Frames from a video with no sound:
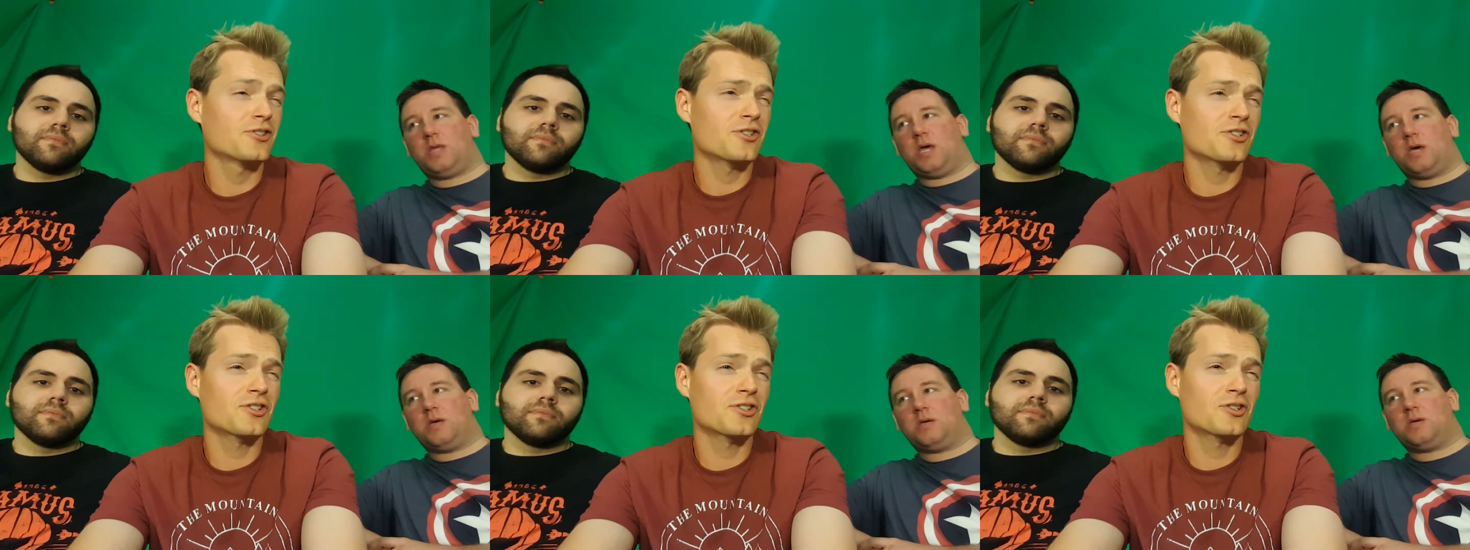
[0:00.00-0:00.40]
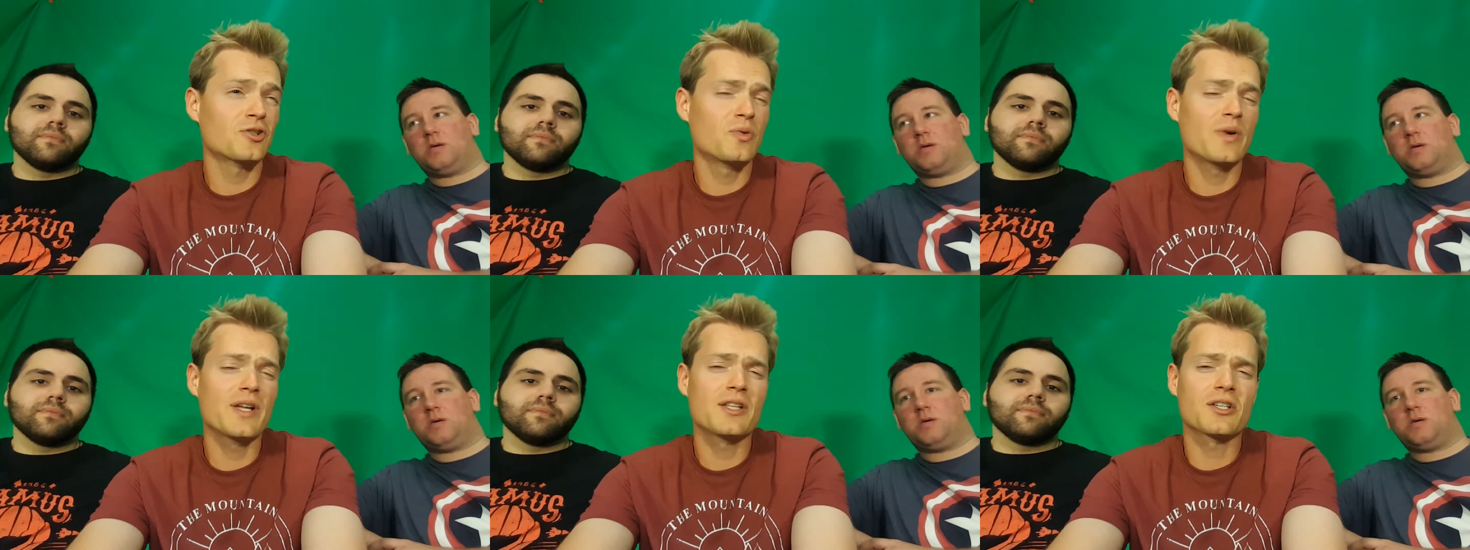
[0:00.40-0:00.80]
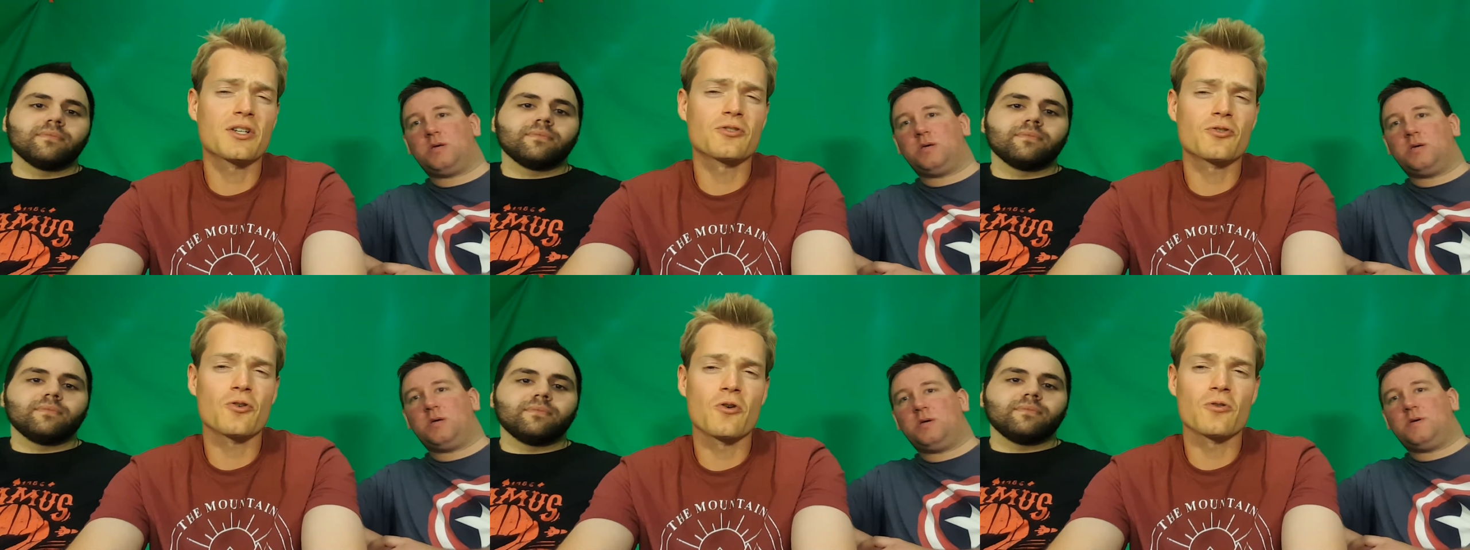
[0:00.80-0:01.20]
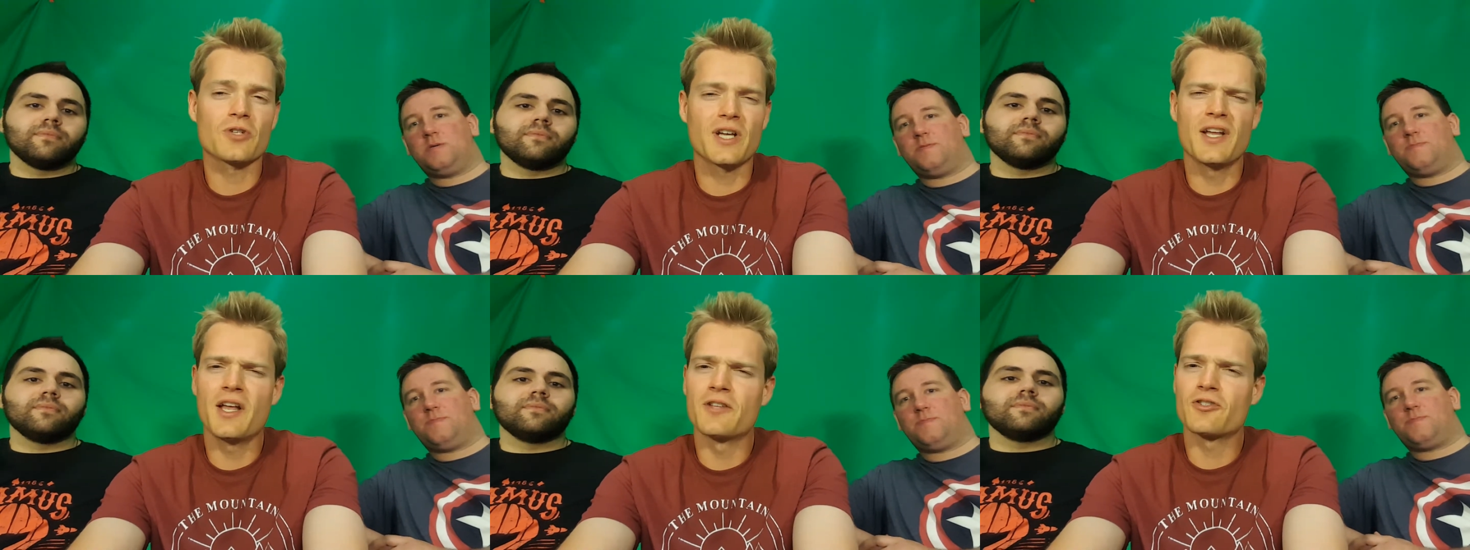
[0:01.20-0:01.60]
Speaker 1: just yeah. tweaked controls
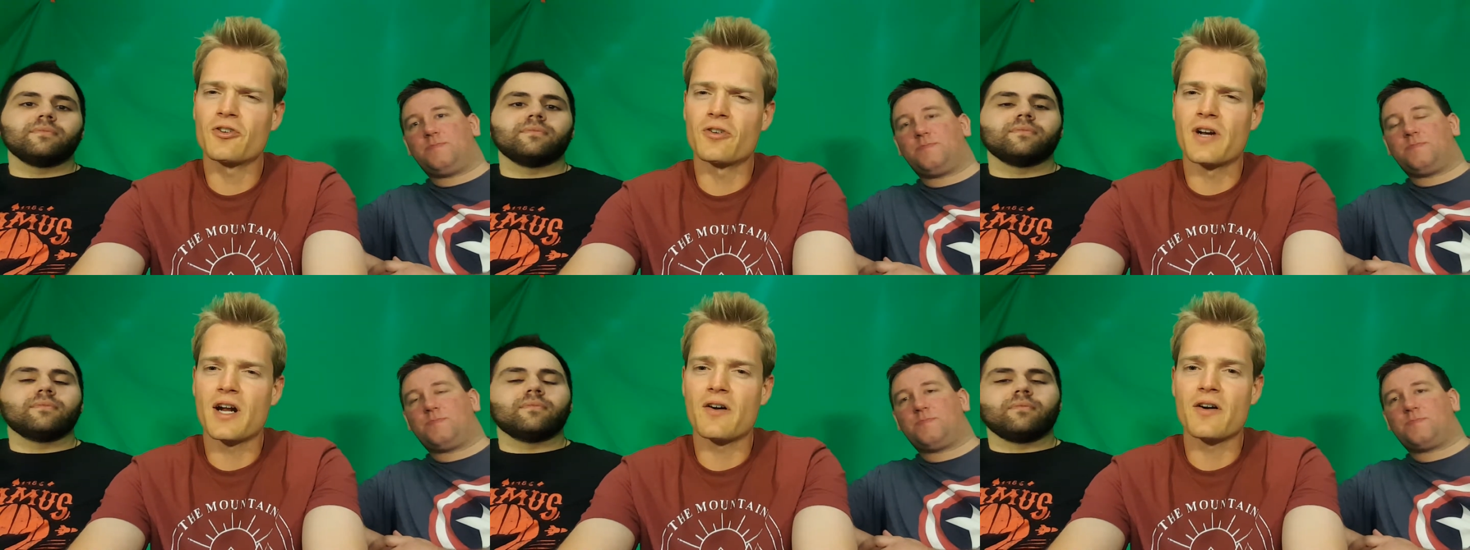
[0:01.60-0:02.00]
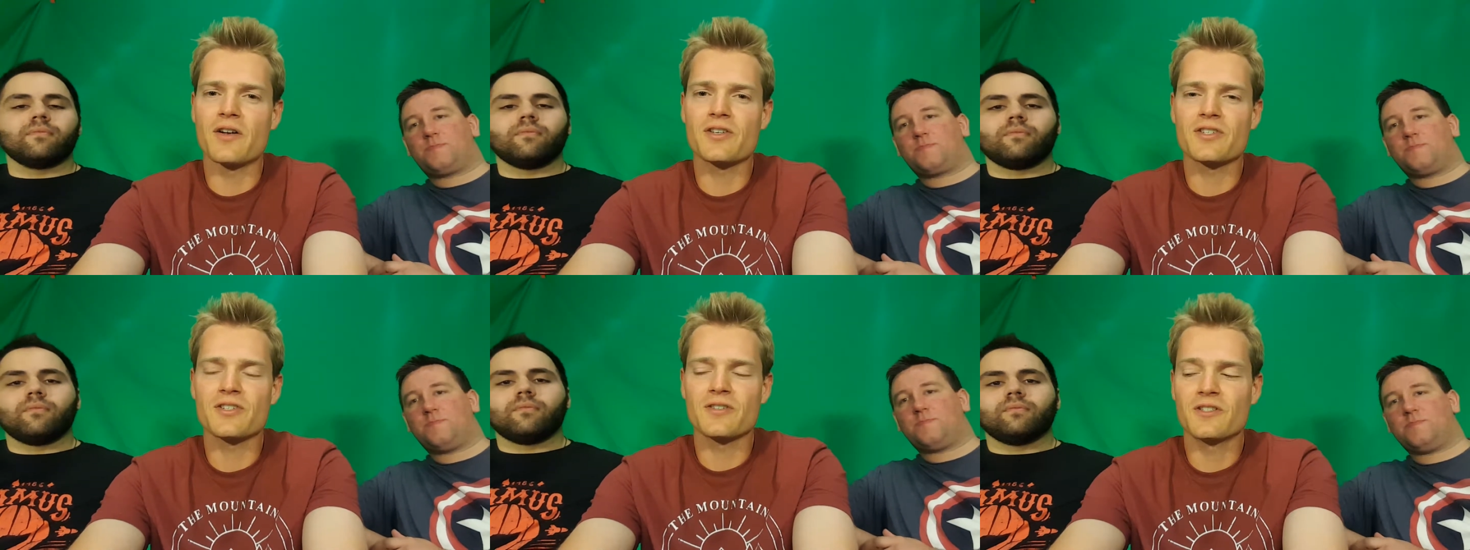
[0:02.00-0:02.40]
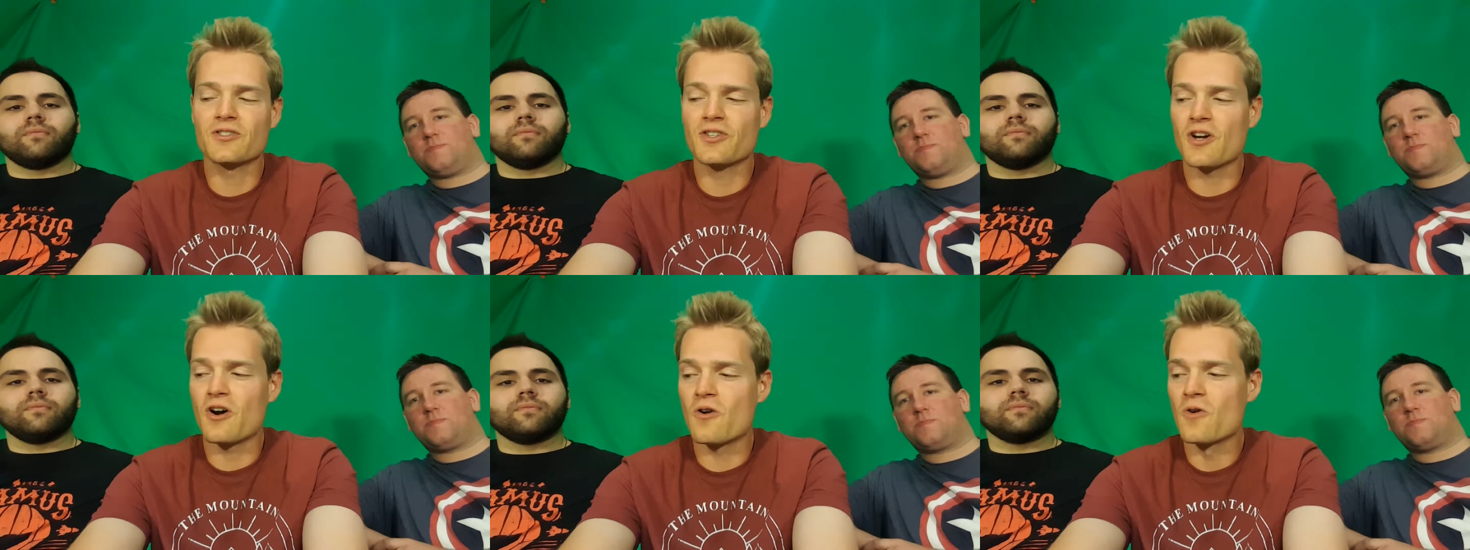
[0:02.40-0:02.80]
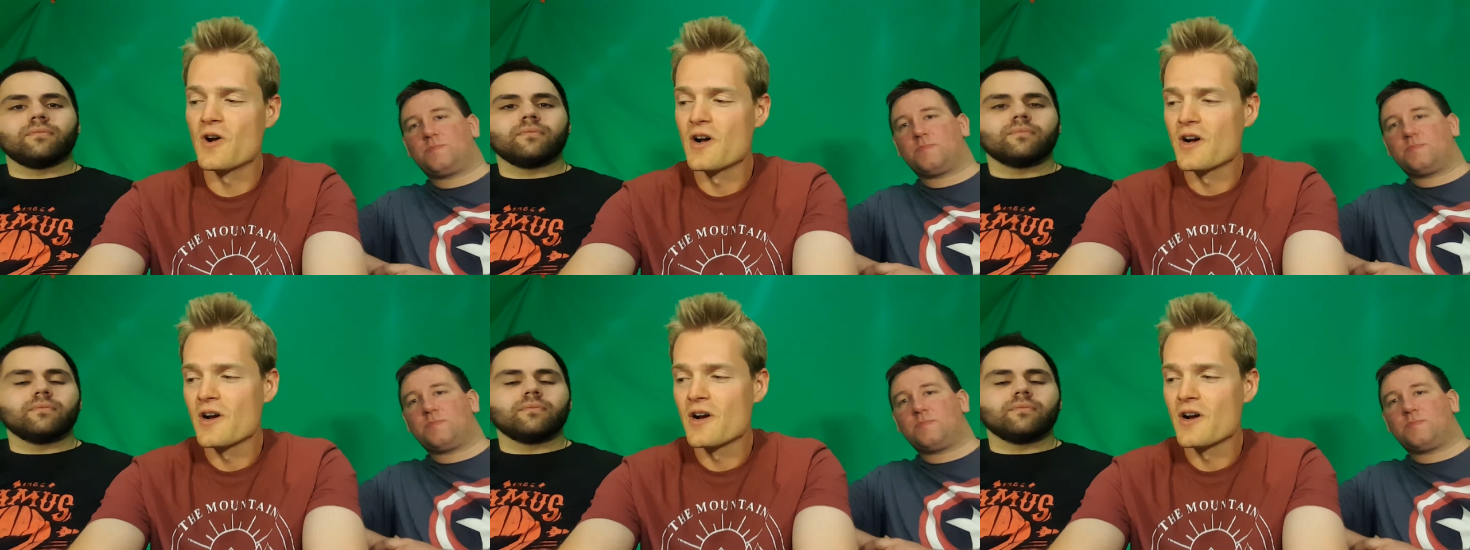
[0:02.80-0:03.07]
in certain areas. So,